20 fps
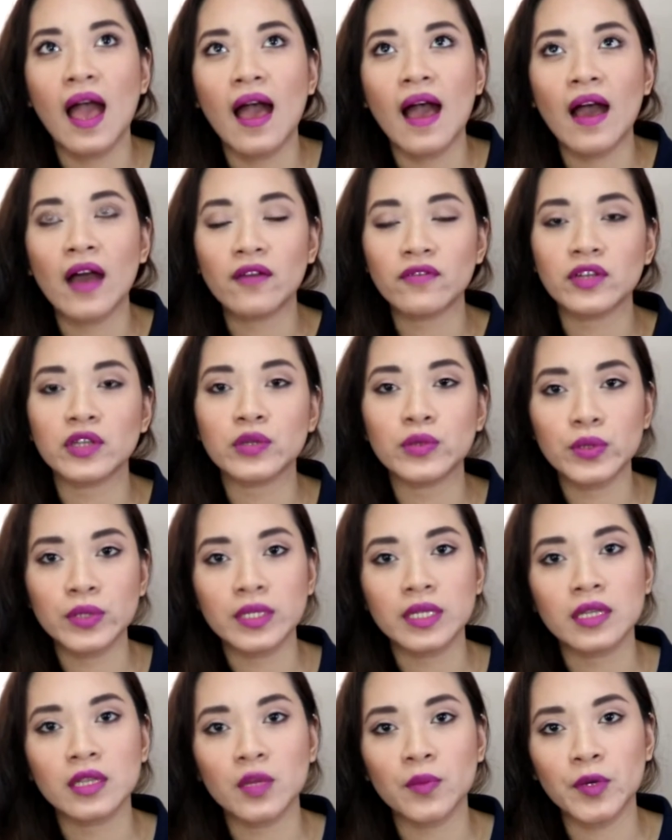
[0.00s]
heavily rooted
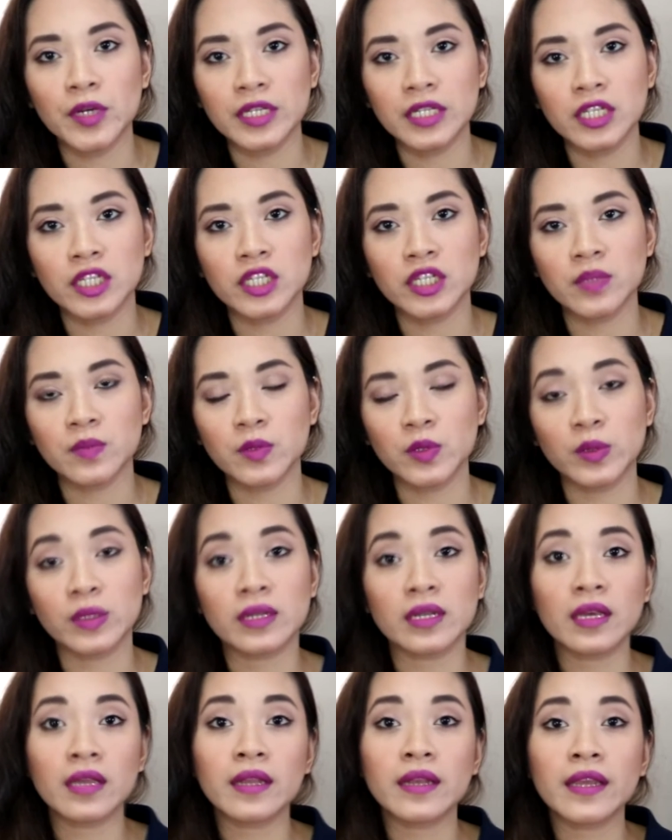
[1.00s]
in the partition between
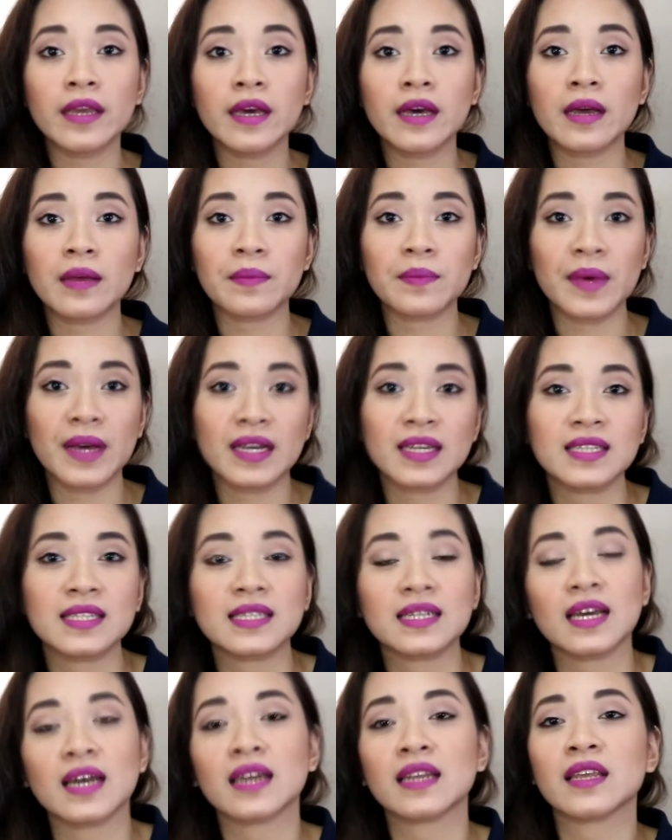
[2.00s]
India and
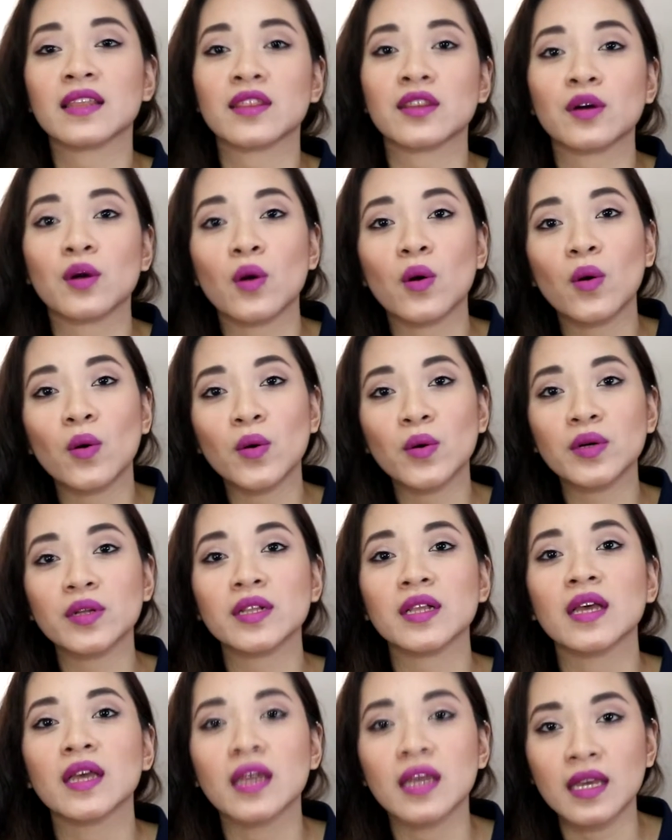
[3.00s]
Pakistan and the whole
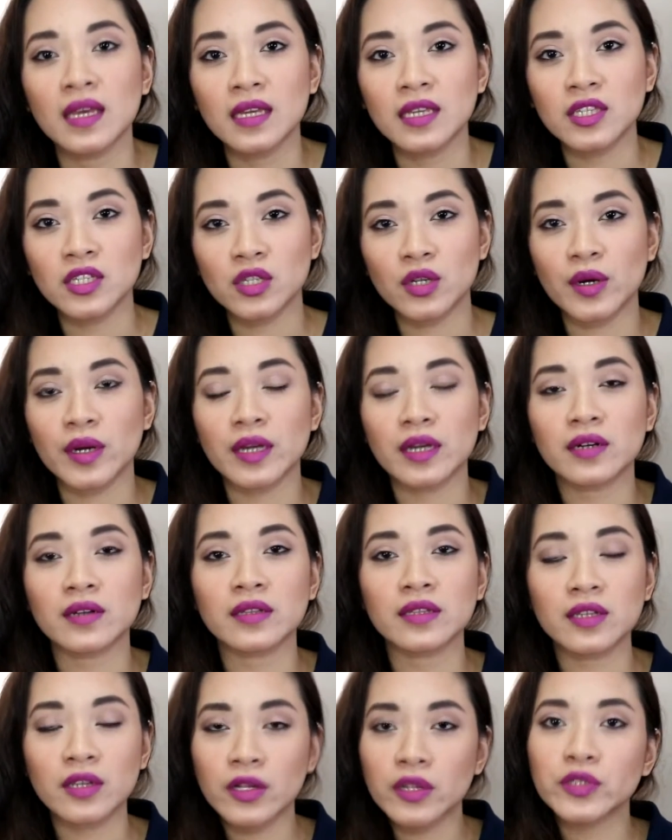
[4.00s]
historical
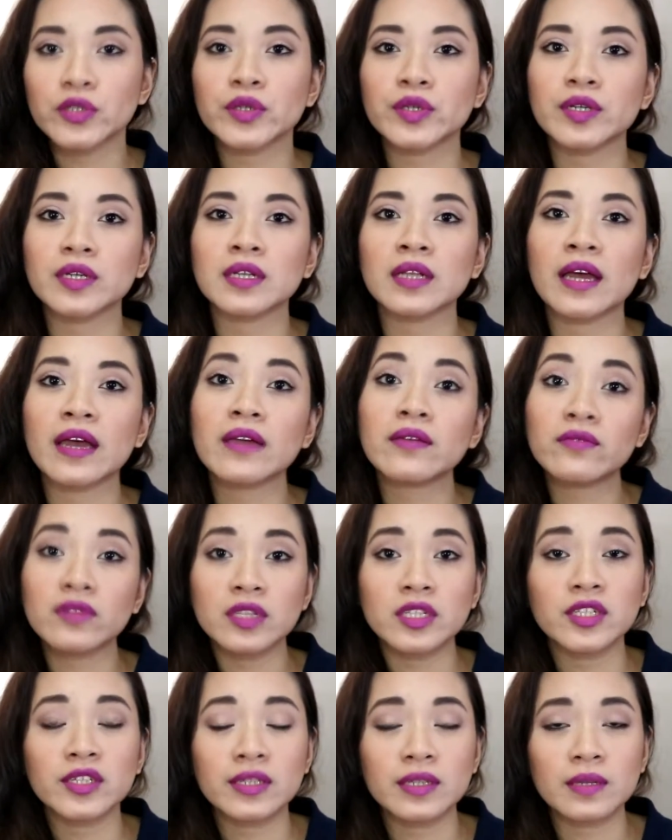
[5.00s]
and cultural and
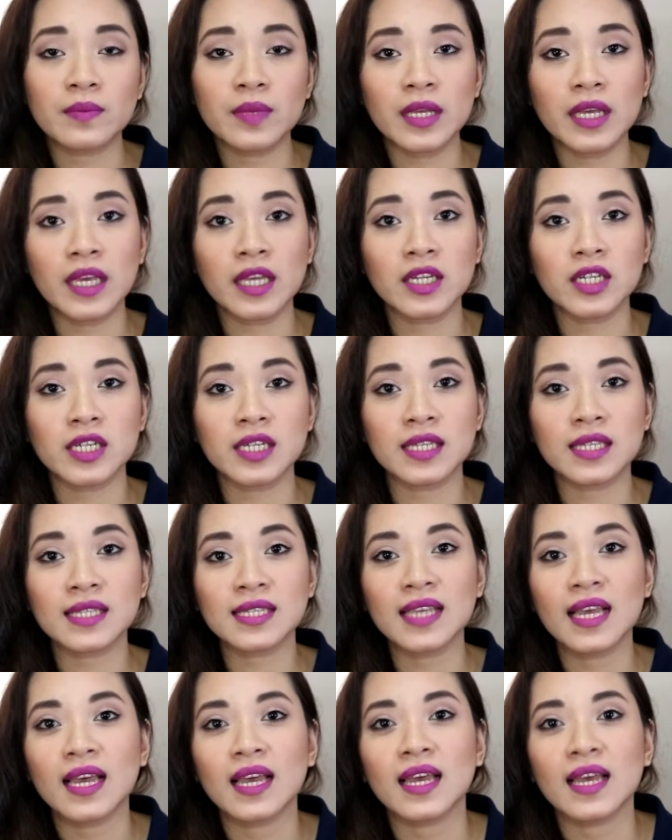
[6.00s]
religious implications
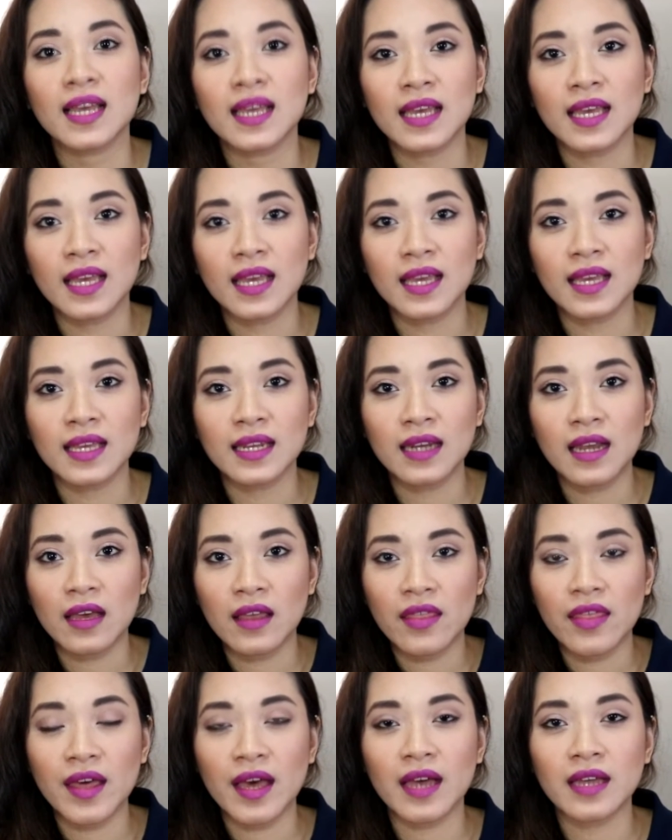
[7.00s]
in
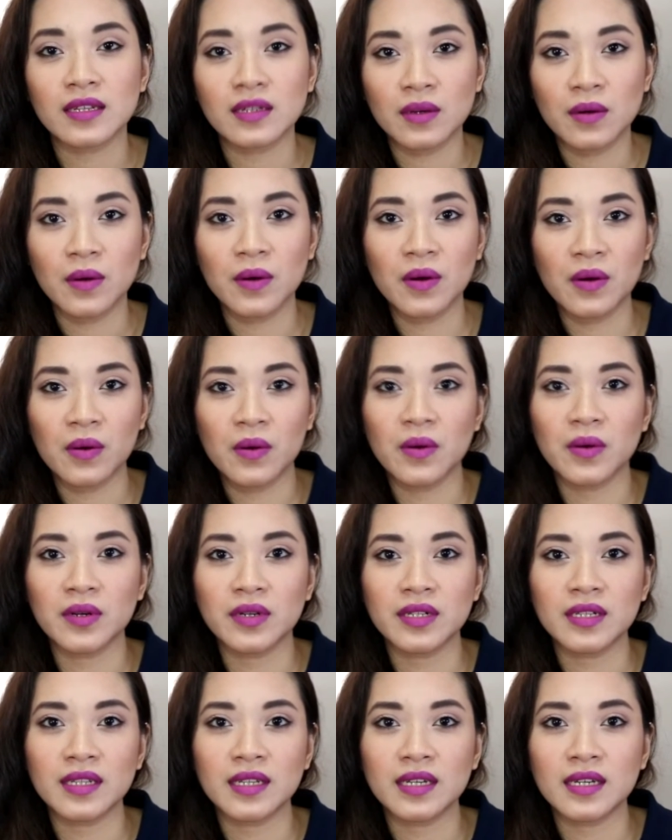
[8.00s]
that
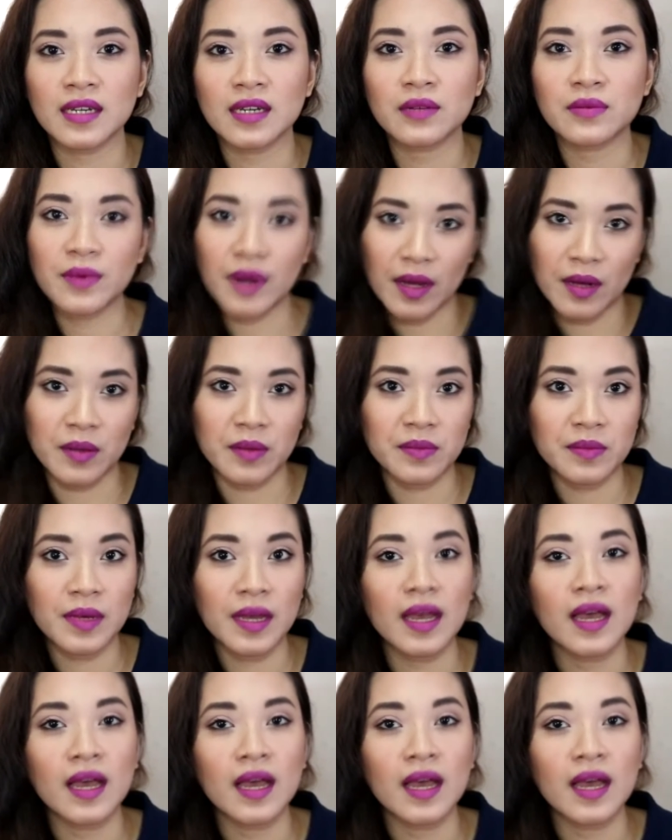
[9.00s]
whole realm.